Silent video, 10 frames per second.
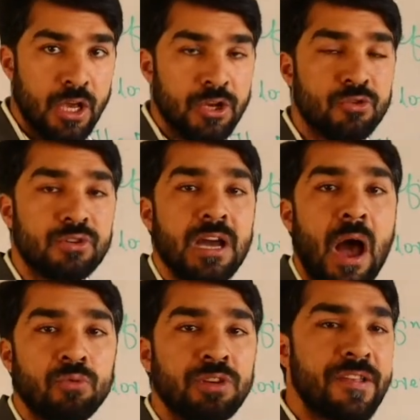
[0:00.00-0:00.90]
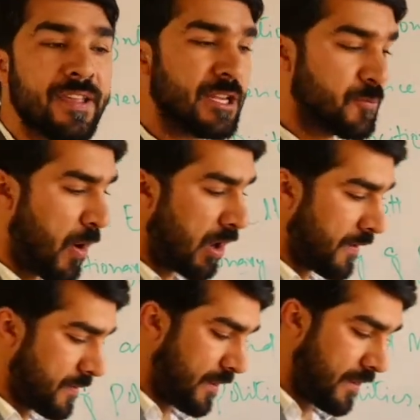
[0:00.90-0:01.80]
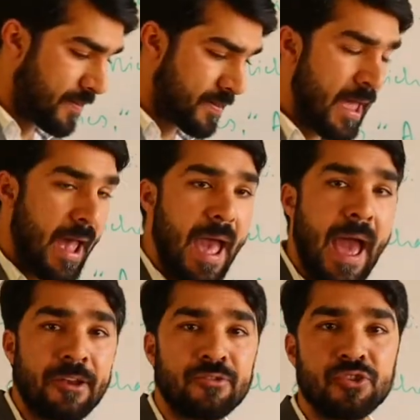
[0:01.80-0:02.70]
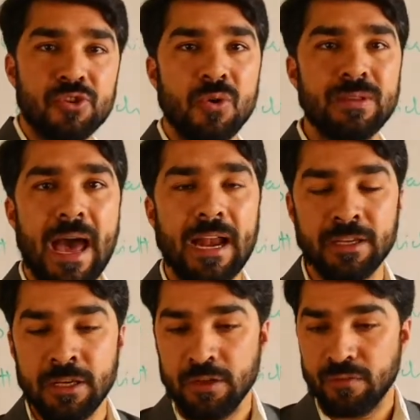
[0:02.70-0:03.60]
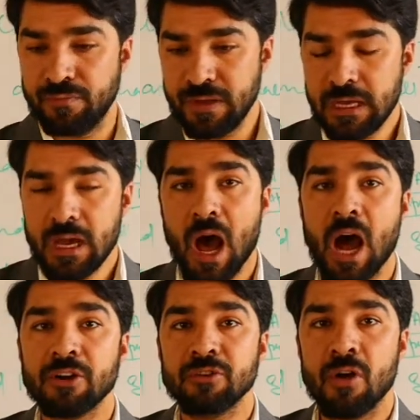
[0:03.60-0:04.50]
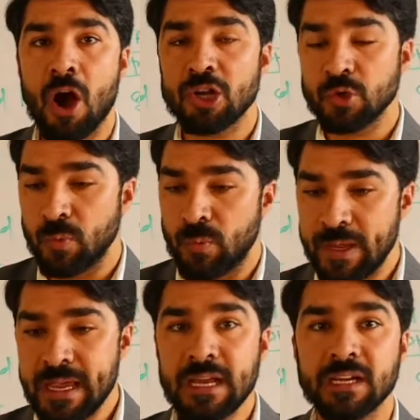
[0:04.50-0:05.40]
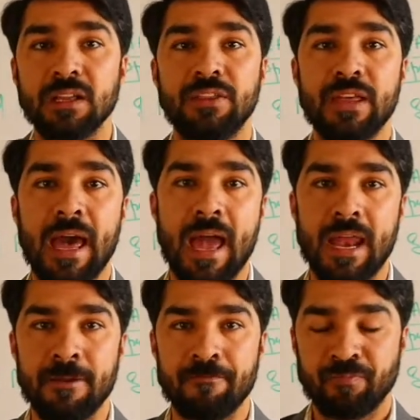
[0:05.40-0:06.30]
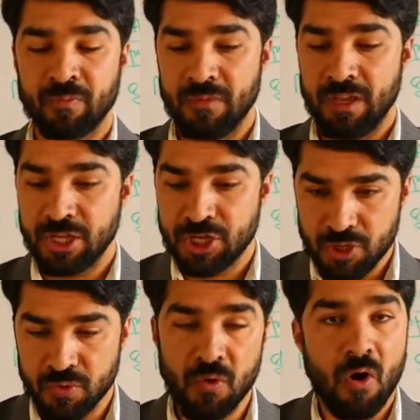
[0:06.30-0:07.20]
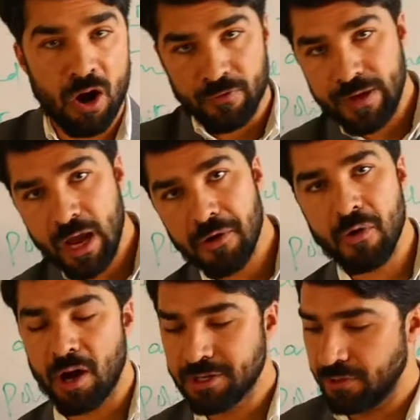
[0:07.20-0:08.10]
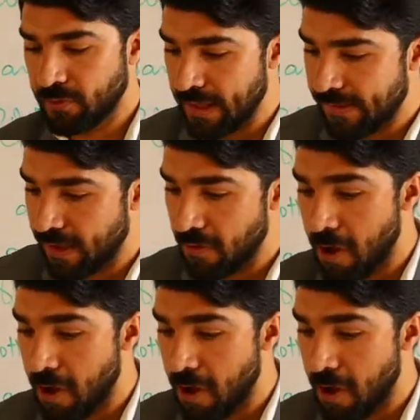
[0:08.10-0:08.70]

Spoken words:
to counter such policies and to show that we are not weak than you, or we are not, you can say,